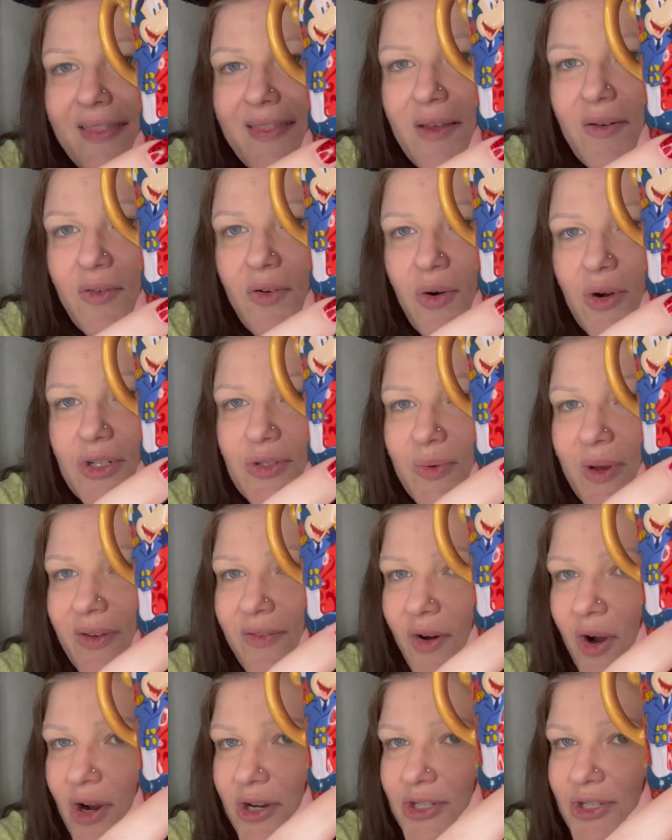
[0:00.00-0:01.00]
then of course we have
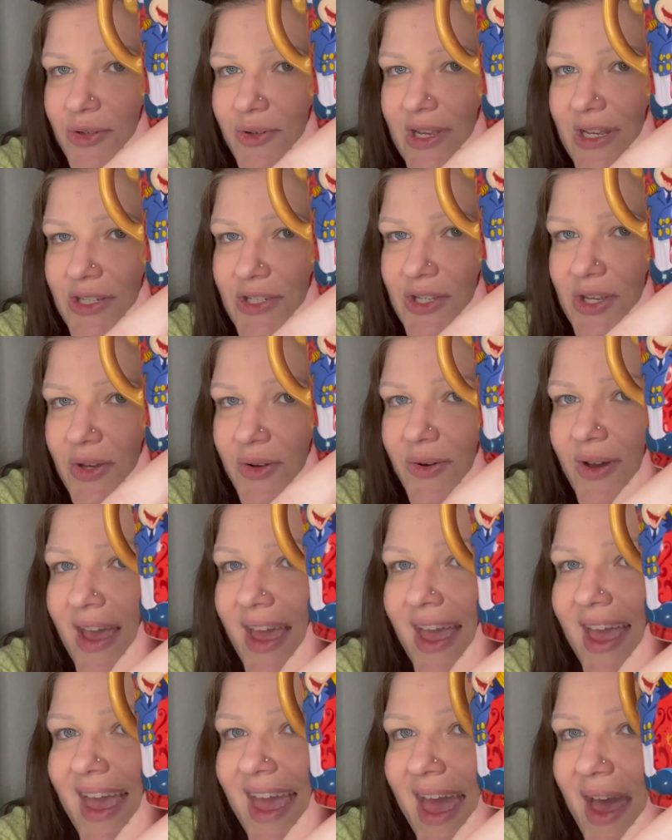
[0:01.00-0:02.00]
R2-D2,
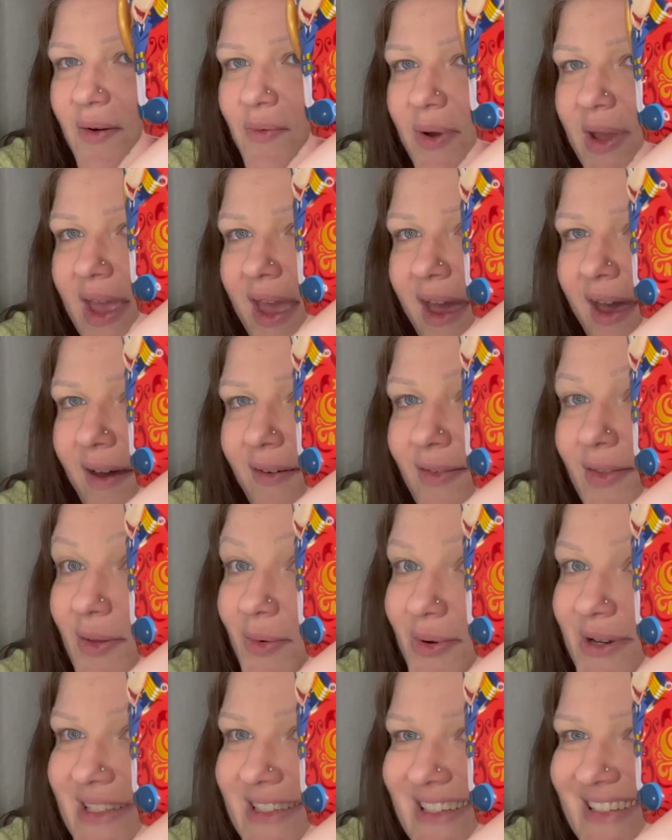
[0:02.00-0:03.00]
and we have the
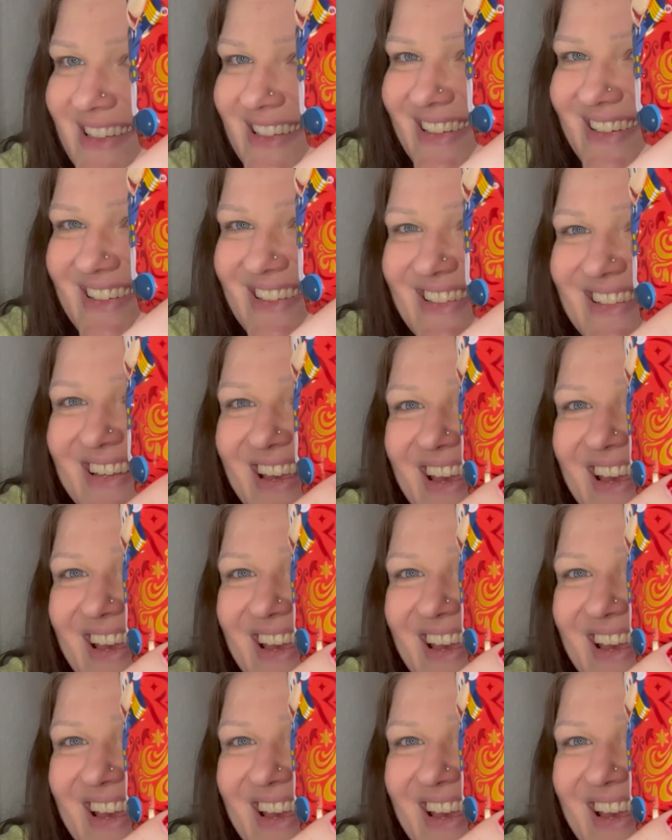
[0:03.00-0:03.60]
Resistance.